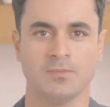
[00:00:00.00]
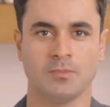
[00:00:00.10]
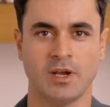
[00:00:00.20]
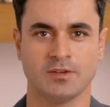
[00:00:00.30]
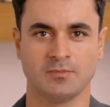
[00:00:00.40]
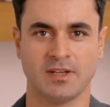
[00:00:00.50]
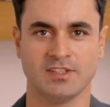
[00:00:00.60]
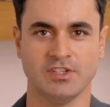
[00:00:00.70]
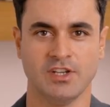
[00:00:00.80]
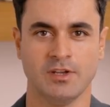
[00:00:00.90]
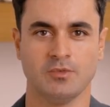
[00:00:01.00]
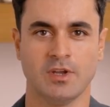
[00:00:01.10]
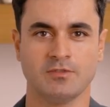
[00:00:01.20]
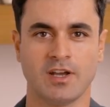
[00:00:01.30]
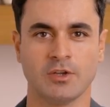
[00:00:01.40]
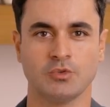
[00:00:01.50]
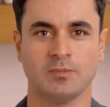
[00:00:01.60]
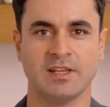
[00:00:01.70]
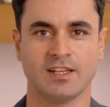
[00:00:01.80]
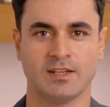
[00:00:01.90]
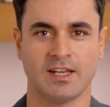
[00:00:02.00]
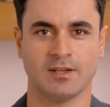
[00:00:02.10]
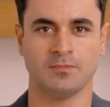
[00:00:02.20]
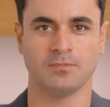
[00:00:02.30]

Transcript: What if message delivery fails repeatedly?